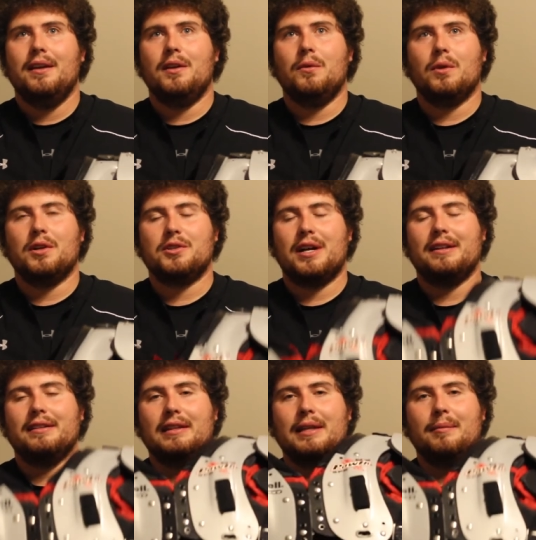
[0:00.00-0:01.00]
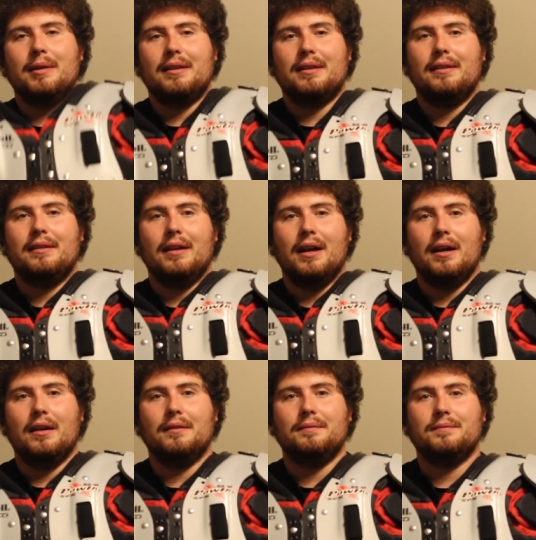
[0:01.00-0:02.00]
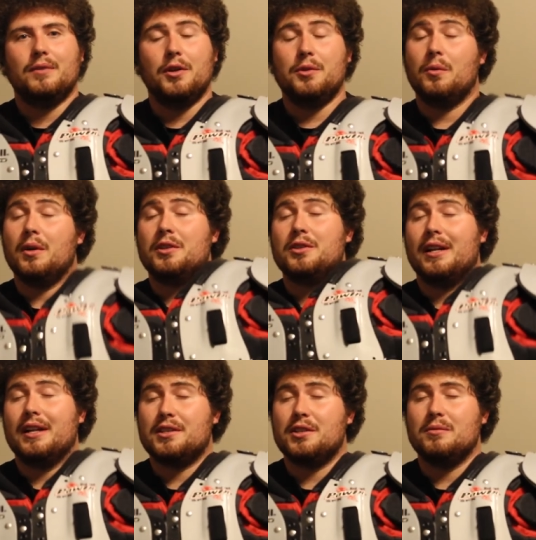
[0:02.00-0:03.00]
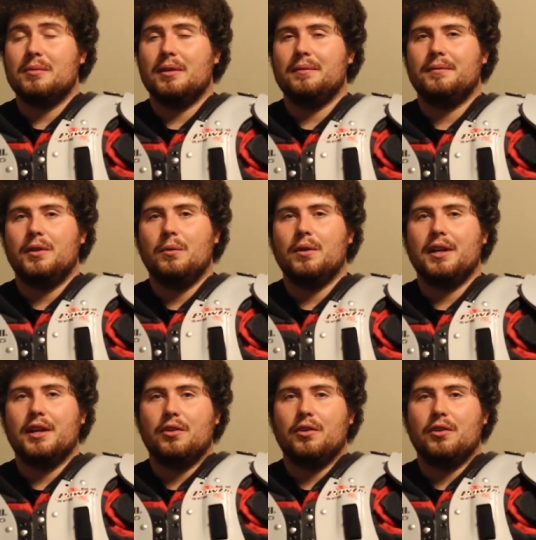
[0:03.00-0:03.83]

you want to try to limit, uh, or you want to try to excuse me, you want to